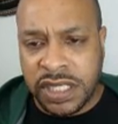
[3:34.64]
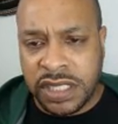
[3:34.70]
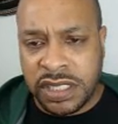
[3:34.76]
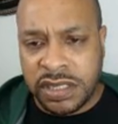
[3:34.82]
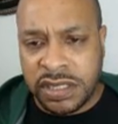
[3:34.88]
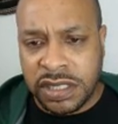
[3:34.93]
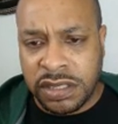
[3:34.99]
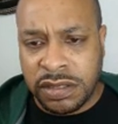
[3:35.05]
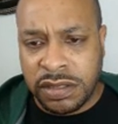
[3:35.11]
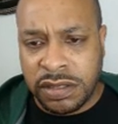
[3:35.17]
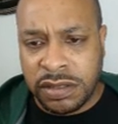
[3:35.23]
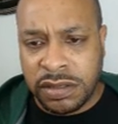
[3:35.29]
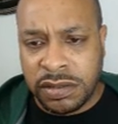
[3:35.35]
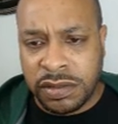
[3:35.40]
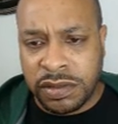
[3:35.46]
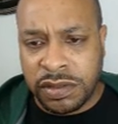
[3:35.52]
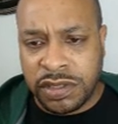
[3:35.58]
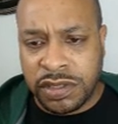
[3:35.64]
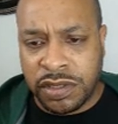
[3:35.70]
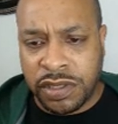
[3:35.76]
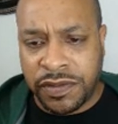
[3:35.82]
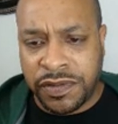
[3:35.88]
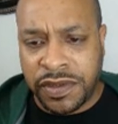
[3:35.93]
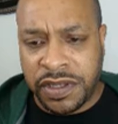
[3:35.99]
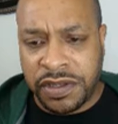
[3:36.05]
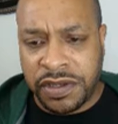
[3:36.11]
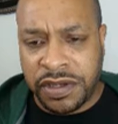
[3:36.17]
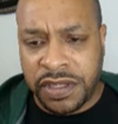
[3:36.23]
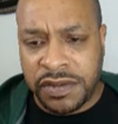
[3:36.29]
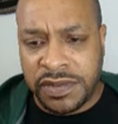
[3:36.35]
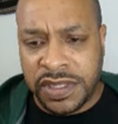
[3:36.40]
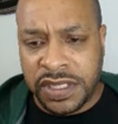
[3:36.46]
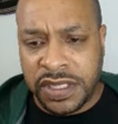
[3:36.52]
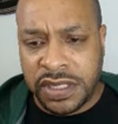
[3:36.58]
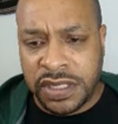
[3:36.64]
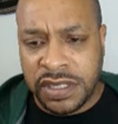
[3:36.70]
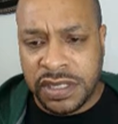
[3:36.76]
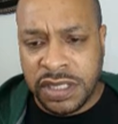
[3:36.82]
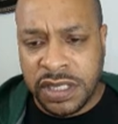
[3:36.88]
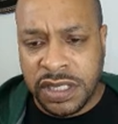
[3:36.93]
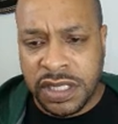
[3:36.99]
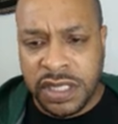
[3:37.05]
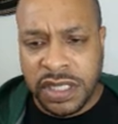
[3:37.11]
guess. I don't know. Or showing off other NFTs.